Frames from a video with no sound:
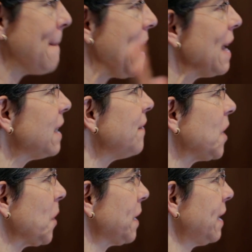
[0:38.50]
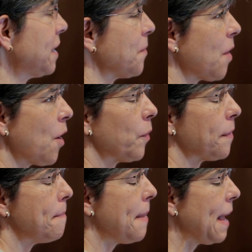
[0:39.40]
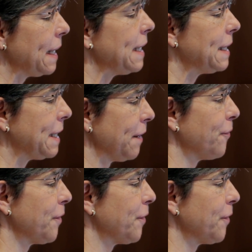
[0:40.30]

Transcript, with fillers: and how she feels things are going to be changing going